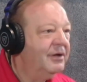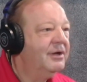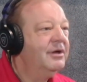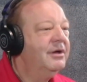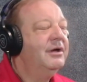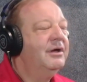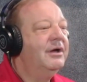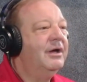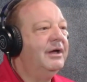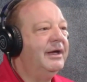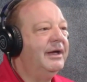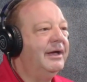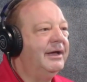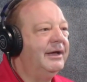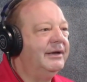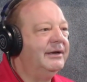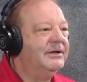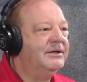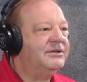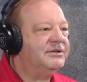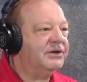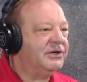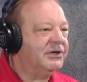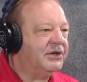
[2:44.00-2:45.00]
And
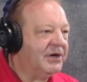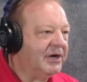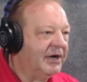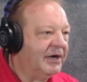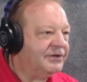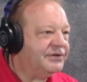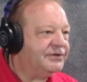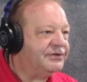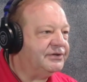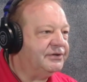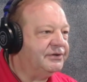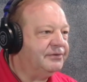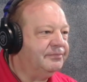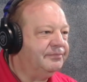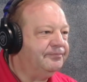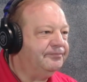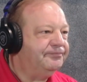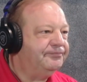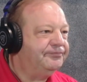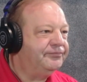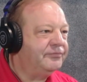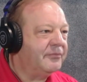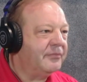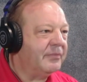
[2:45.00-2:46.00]
it's a custom
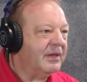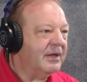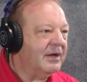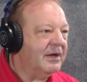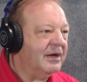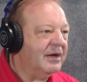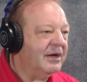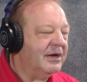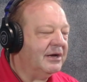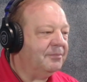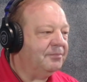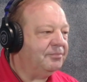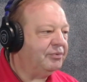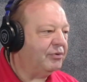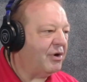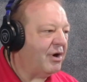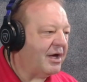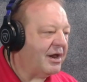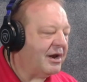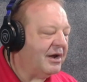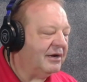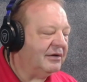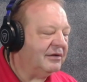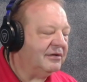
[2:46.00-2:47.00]

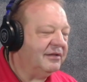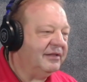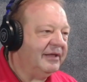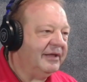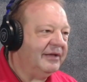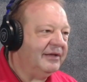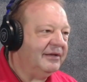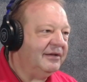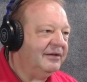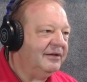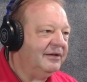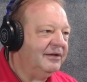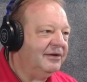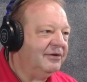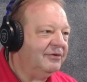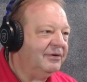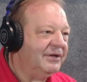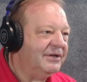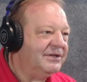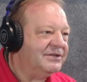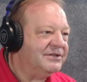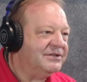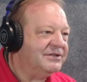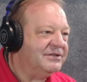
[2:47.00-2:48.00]
product that, you know,
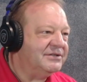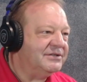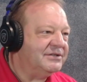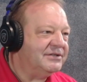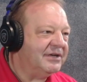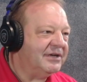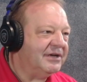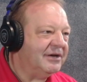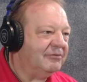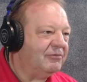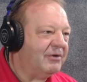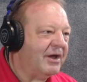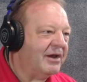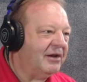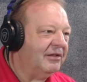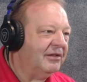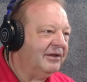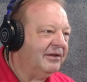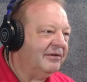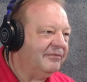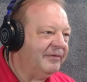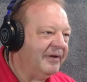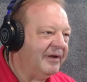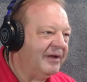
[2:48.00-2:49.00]
isn't readily
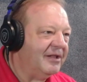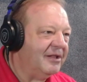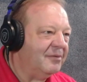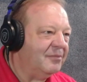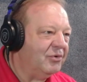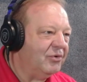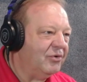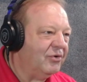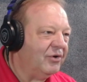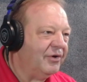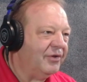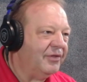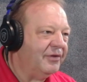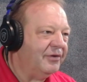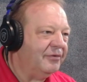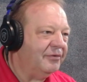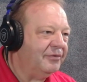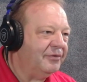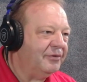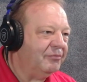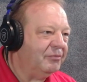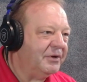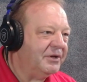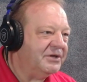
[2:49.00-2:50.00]
available on
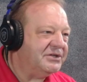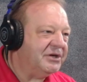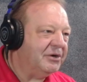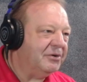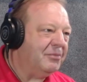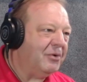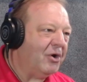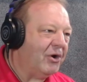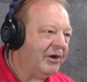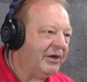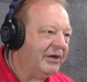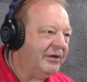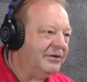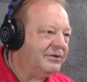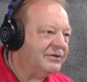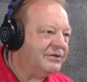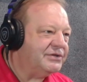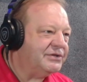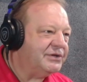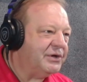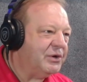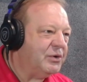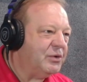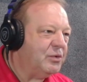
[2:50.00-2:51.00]
the retail market.
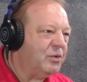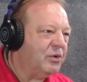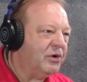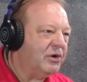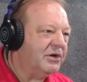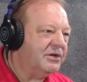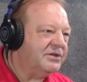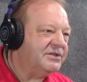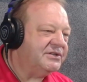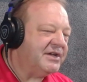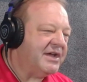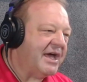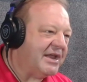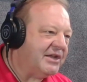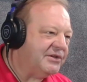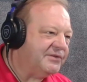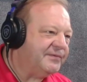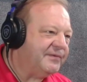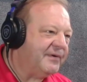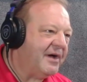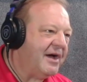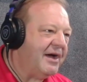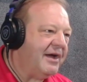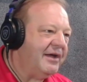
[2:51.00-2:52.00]
So we're going to
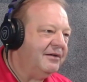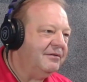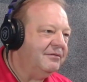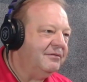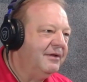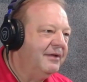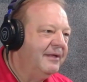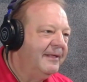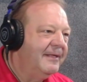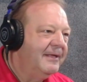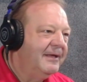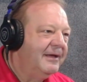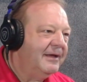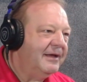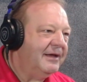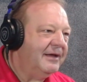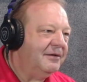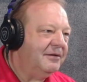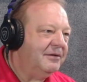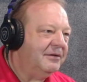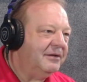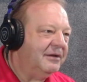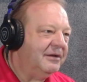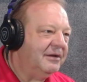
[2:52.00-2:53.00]
satisfy
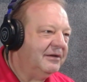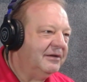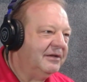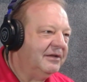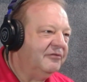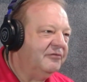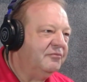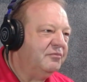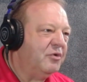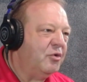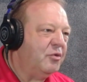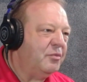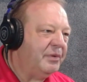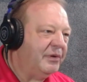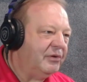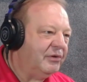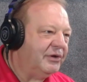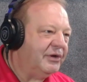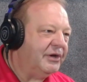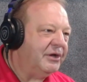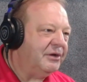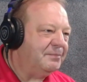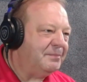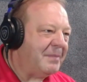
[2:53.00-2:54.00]
and give
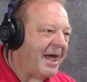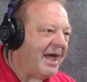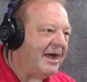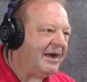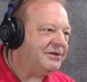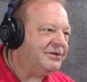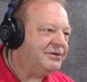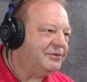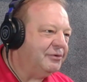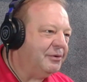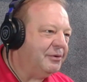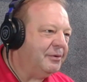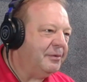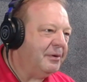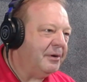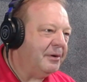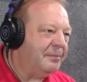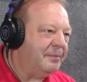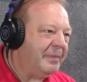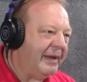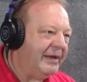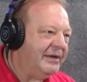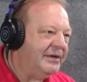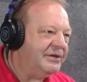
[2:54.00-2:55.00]
mobility back to a
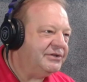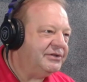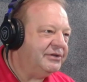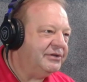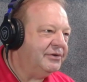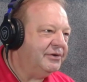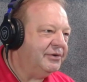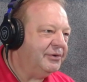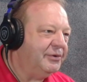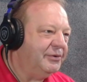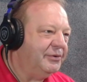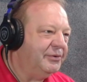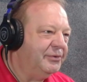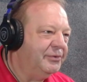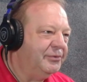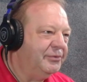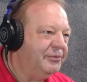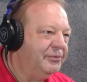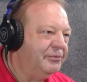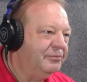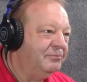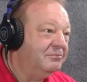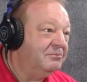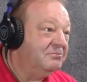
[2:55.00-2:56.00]
patient
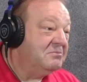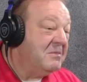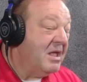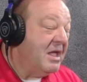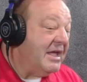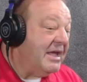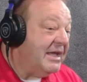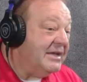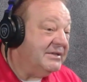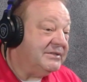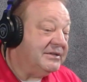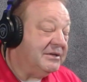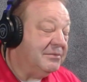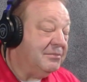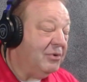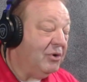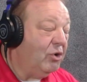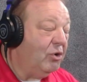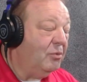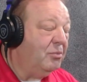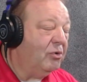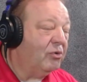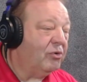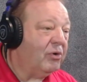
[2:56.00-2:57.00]
who is
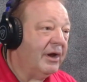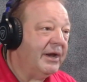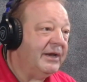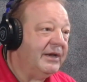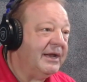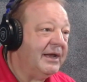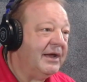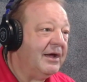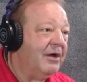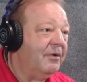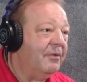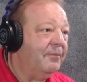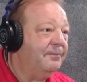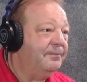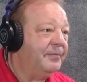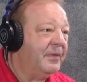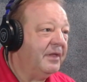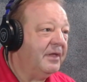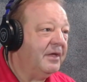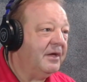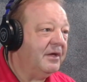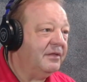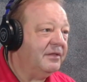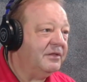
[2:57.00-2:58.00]
immobile right now.
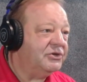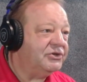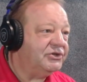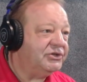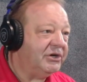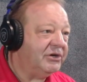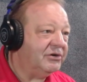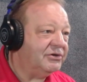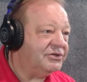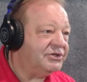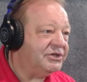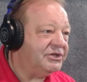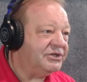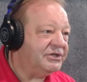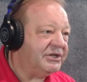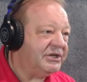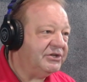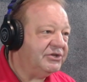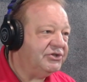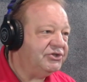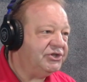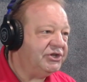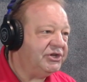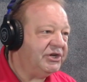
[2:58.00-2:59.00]
The chair she's in,
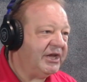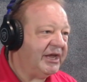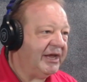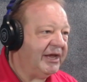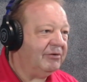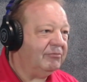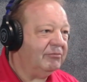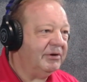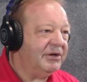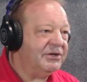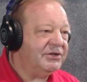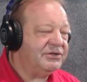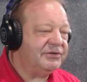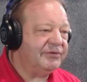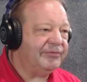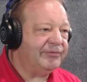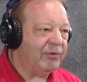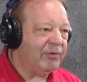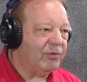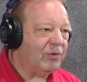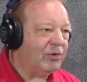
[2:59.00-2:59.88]
she can't reach the floor.